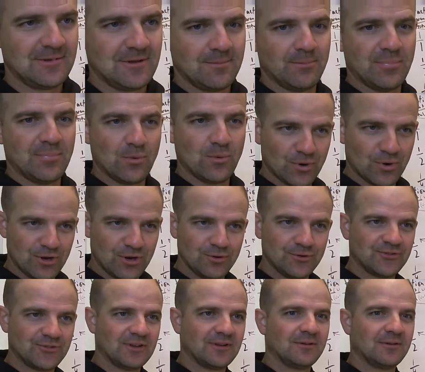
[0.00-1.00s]
But we're
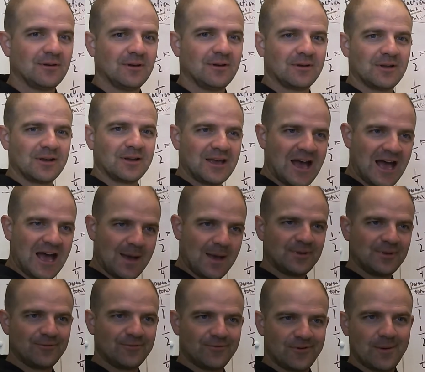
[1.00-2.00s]
using a
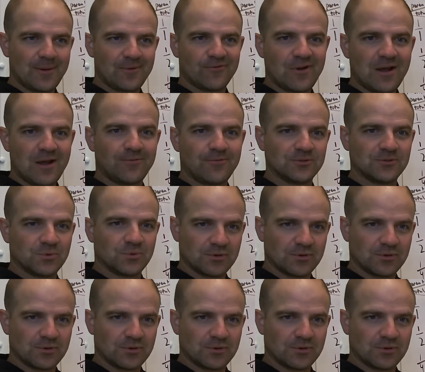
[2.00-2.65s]
common frame of reference.